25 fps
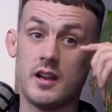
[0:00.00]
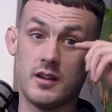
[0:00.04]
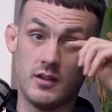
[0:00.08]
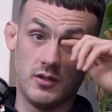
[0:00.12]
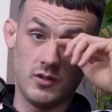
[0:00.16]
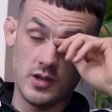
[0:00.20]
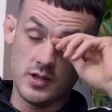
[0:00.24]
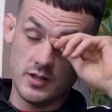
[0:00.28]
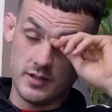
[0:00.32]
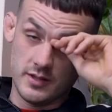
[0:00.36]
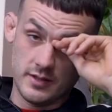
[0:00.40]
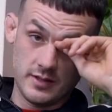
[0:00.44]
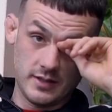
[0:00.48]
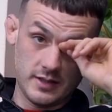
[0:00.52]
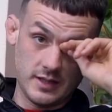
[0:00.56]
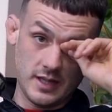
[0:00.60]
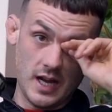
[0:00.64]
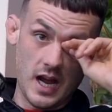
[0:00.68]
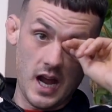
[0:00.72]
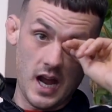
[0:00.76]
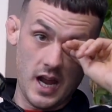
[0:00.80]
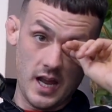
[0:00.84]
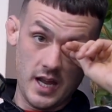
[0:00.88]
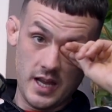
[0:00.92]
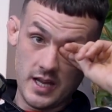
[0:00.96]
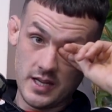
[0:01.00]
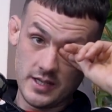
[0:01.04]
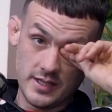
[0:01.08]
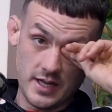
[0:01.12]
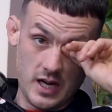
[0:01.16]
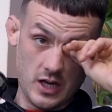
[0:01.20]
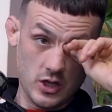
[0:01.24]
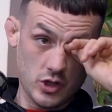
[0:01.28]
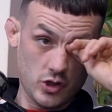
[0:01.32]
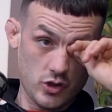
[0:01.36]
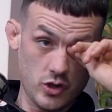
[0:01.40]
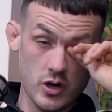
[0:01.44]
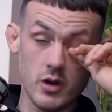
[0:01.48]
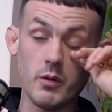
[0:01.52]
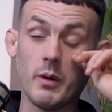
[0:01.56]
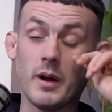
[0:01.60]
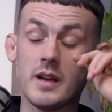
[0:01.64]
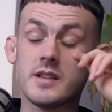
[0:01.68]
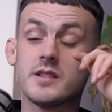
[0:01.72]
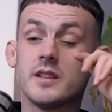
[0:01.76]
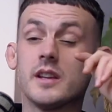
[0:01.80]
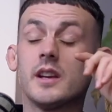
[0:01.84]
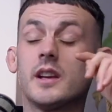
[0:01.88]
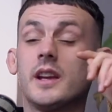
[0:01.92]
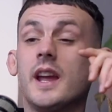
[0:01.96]
Like, that is as true as
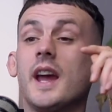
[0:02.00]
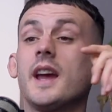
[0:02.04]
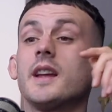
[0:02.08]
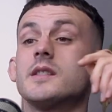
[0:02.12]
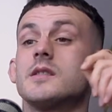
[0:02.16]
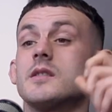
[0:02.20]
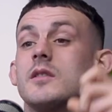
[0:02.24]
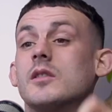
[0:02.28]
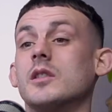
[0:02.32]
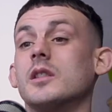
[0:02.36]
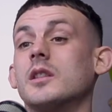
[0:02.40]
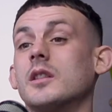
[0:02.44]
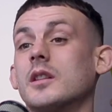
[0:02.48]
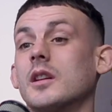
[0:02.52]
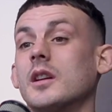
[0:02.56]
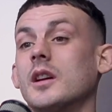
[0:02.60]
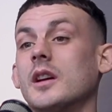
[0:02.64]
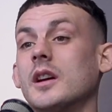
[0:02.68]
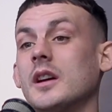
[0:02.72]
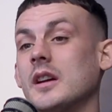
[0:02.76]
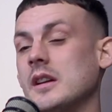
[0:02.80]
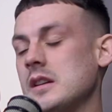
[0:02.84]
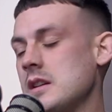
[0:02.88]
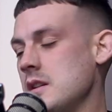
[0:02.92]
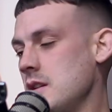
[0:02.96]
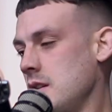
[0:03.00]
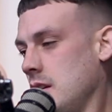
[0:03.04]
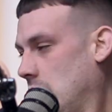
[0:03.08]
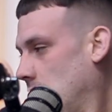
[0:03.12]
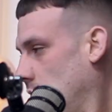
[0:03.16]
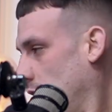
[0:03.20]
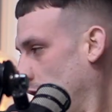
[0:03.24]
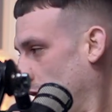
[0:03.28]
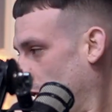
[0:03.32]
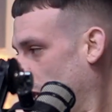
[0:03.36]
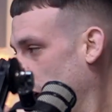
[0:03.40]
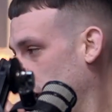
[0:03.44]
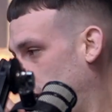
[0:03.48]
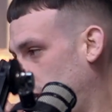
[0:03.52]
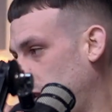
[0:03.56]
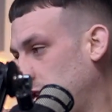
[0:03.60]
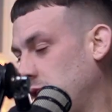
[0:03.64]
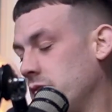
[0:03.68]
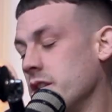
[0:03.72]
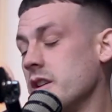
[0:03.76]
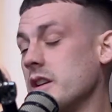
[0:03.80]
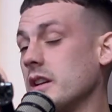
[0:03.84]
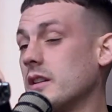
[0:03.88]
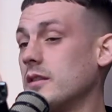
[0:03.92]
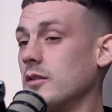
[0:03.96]
it gets. Like,
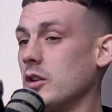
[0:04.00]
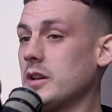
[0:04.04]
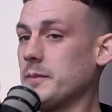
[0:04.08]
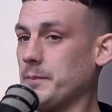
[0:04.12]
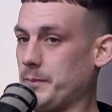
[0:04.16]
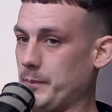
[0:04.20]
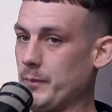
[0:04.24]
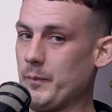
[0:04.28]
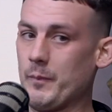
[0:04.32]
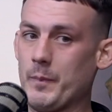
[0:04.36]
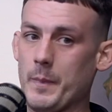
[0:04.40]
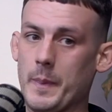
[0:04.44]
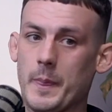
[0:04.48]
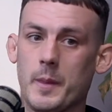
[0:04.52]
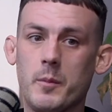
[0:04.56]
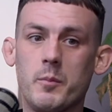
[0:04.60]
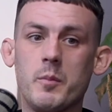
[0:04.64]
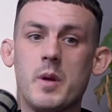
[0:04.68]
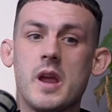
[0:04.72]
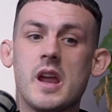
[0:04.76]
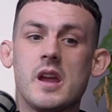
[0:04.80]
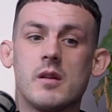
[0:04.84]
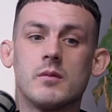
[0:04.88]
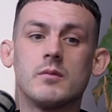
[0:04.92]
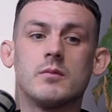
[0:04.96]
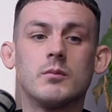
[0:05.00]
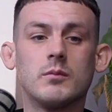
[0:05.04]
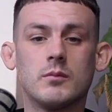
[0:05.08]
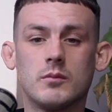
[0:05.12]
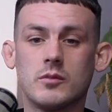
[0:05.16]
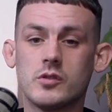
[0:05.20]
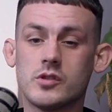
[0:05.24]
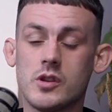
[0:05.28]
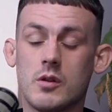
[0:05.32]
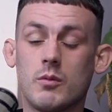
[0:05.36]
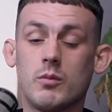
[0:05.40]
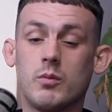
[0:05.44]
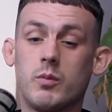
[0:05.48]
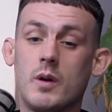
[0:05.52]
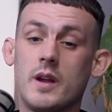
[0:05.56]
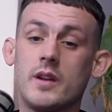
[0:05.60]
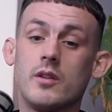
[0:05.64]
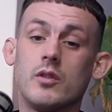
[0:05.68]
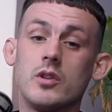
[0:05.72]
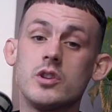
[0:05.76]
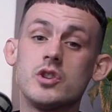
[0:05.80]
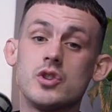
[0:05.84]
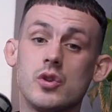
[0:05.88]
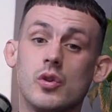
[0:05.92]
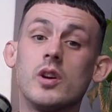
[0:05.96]
so when I
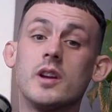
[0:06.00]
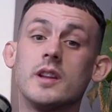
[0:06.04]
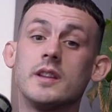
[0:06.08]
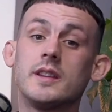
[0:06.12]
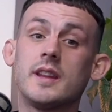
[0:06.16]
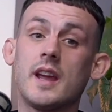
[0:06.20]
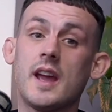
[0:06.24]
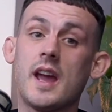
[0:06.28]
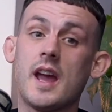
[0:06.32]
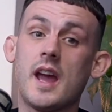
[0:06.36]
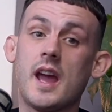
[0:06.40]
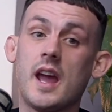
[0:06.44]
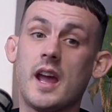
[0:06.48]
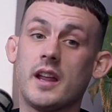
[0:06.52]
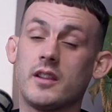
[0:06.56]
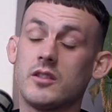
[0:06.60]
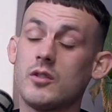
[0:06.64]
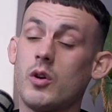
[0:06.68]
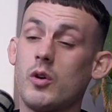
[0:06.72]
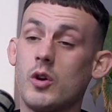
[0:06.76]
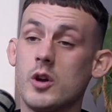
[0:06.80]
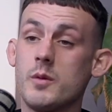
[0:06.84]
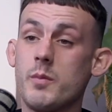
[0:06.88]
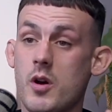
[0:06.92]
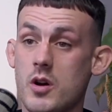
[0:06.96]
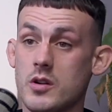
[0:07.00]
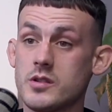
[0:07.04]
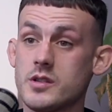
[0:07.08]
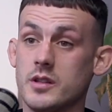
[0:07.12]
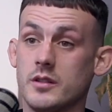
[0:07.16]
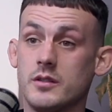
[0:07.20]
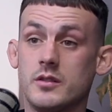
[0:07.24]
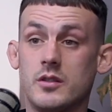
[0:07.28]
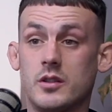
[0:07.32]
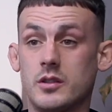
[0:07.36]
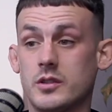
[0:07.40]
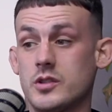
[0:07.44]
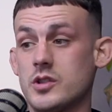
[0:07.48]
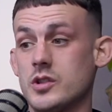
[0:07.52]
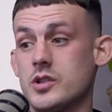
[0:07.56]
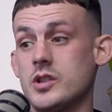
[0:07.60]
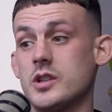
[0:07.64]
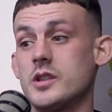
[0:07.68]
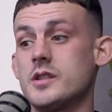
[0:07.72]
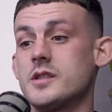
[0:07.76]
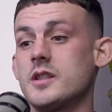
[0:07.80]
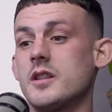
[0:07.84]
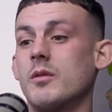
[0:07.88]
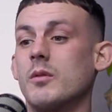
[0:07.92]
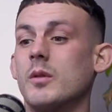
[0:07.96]
joined Thai boxing, not
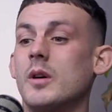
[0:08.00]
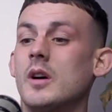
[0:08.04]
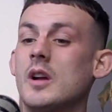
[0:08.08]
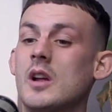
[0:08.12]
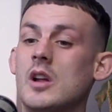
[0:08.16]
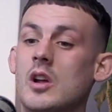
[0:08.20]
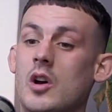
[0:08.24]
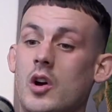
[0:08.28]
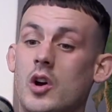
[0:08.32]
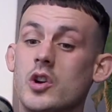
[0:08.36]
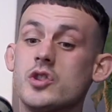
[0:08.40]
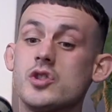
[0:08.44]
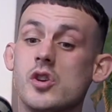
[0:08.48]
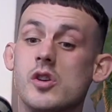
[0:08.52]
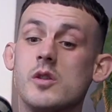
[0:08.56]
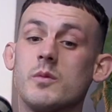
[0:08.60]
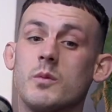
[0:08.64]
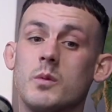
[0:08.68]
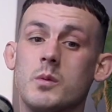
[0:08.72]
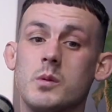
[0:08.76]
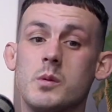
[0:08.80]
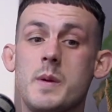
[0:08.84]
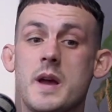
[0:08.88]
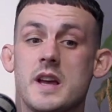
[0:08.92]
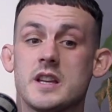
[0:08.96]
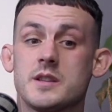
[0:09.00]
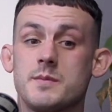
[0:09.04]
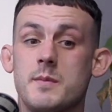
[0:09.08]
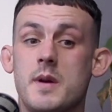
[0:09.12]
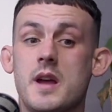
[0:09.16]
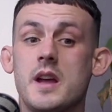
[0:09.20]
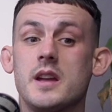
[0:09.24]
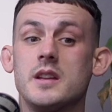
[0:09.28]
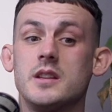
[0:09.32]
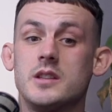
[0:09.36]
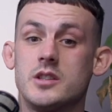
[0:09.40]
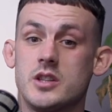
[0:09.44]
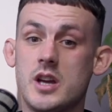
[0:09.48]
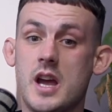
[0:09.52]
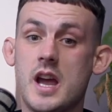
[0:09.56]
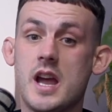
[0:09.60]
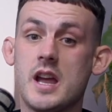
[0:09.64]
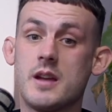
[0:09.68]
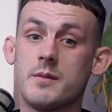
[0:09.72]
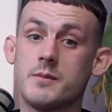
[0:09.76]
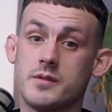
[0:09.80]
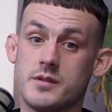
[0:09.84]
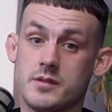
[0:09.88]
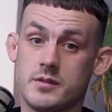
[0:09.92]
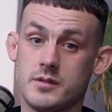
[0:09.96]
jiu-jitsu, I joined with my best mate
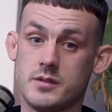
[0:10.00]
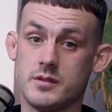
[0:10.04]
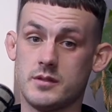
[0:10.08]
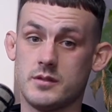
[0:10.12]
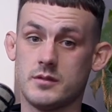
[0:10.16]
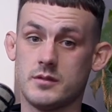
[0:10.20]
James,